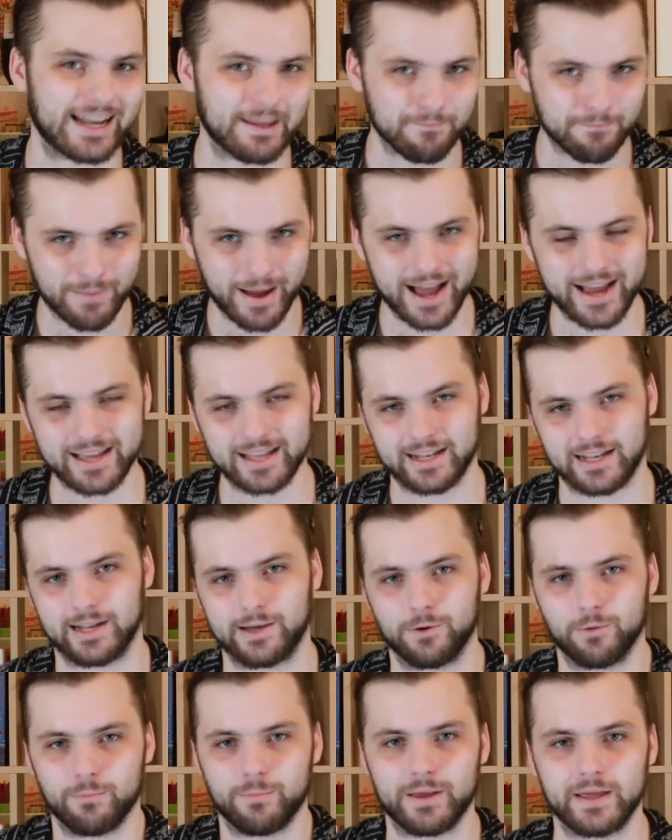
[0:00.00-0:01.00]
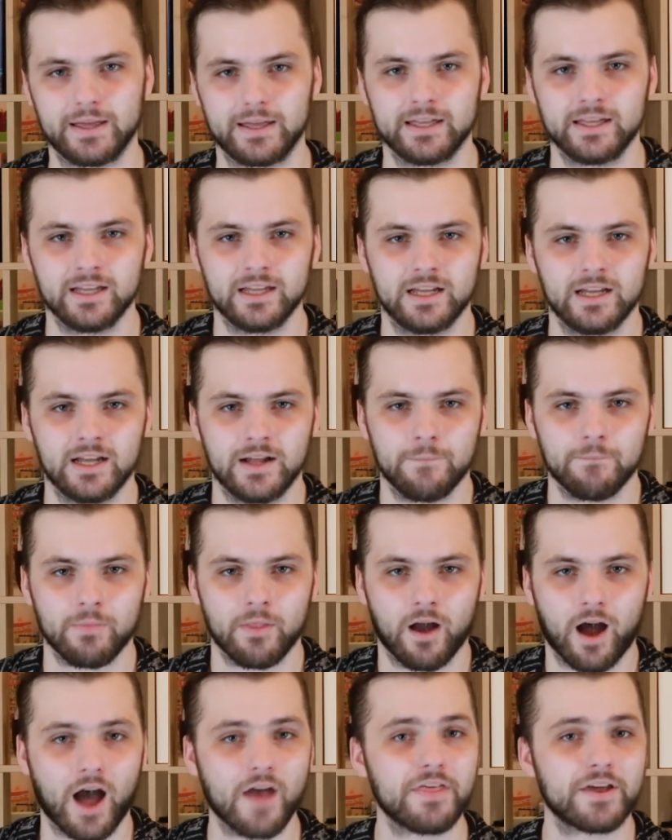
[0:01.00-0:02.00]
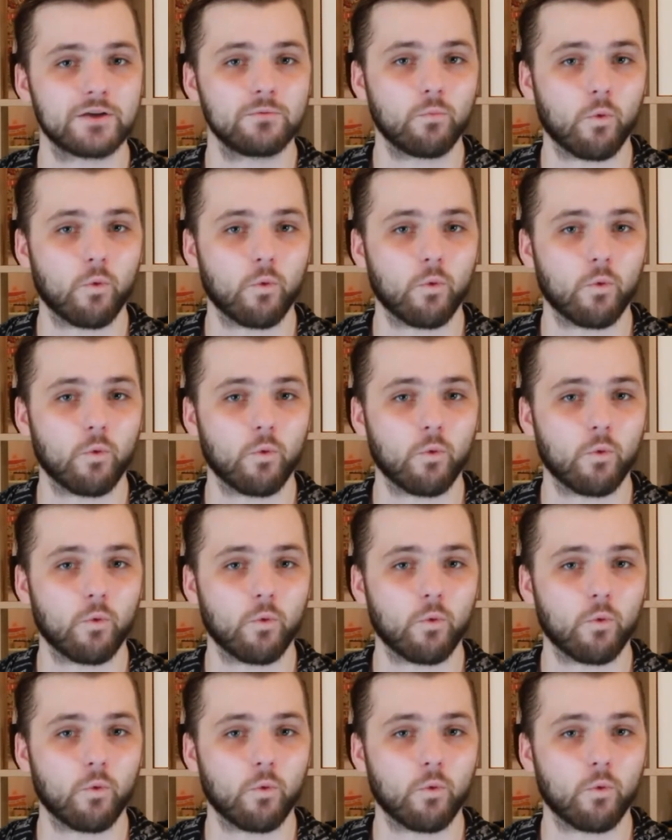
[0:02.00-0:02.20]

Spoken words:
it back a little bit. I think